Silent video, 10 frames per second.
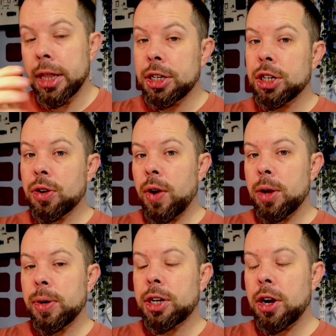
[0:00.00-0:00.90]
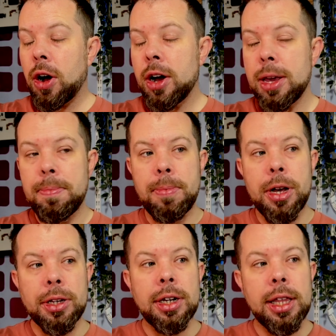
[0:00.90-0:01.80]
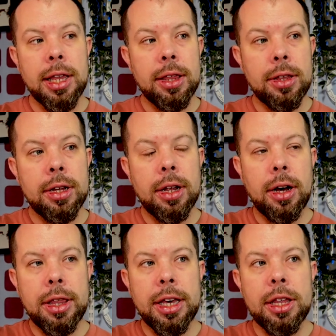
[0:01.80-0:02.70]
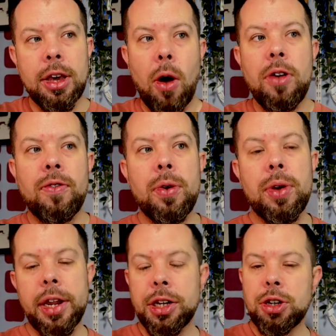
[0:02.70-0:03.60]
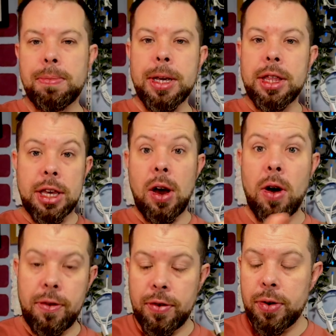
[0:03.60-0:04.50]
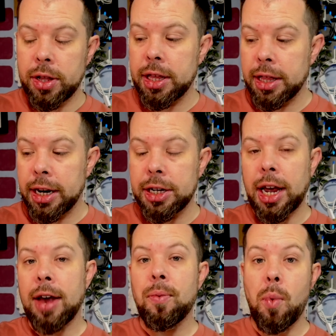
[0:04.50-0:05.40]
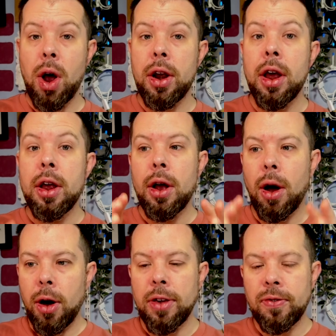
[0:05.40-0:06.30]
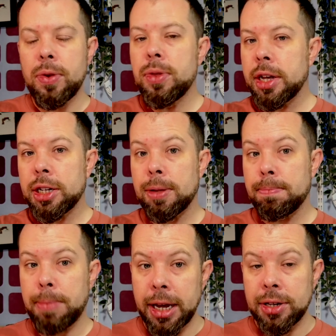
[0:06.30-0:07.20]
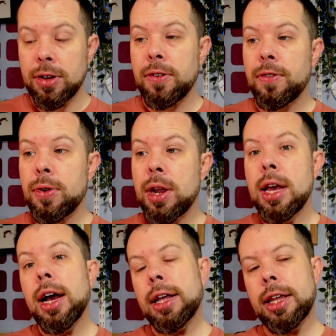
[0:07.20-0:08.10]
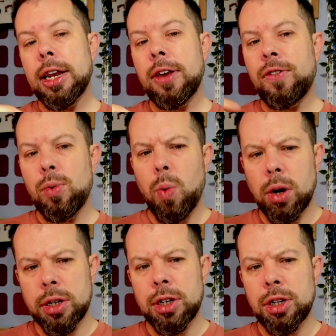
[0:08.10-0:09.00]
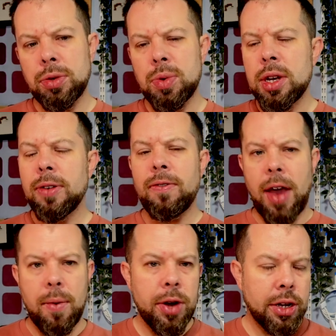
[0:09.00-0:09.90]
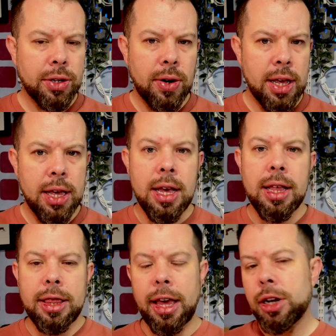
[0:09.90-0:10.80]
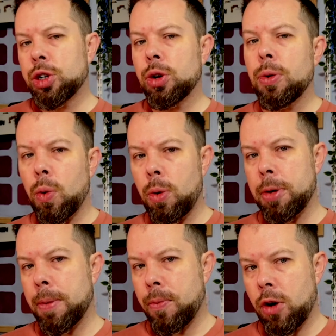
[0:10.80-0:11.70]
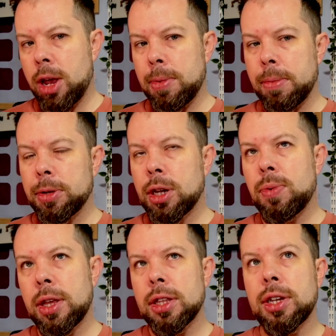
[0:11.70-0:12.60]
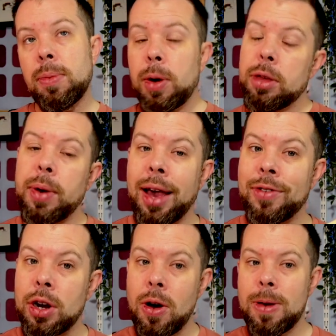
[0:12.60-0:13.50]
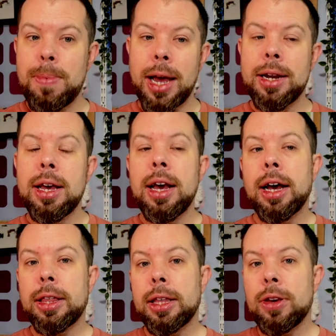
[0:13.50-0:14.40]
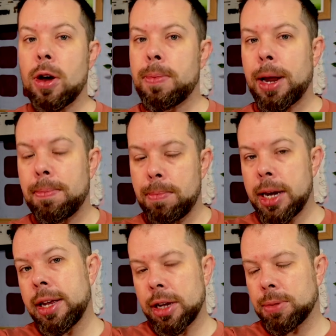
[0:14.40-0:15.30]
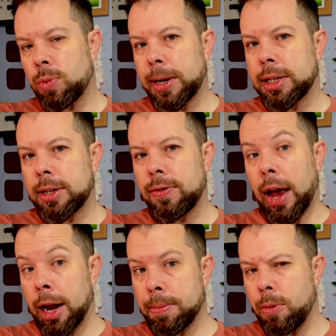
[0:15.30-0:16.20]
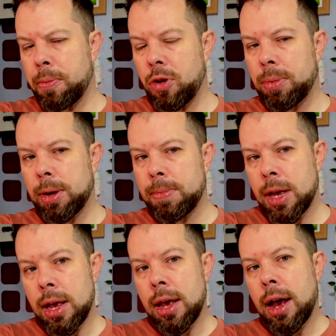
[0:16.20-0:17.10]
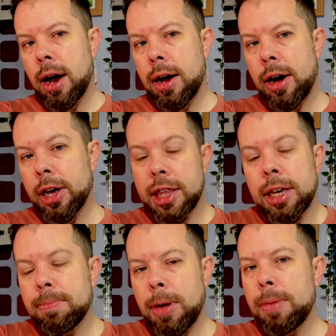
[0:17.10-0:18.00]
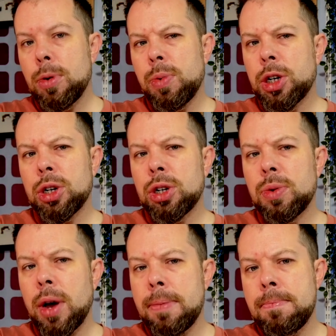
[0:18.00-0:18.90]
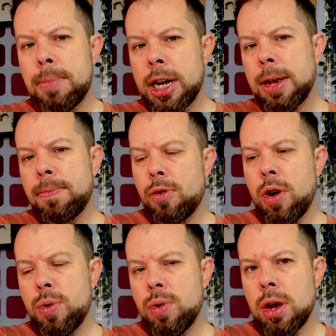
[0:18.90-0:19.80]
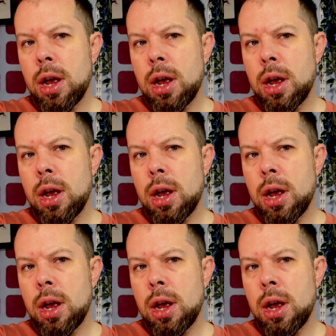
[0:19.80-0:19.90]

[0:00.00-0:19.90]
And this is a great question. I personally think that I think the iPhone needs to be the iPhone. I think they need to have one phone that is the base iPhone. And then if you want to do variants on it, they should all be a premium. So in the same way that we have an iPad and then the iPad mini is more expensive and more premium, uh, I think maybe we should do a mini pro.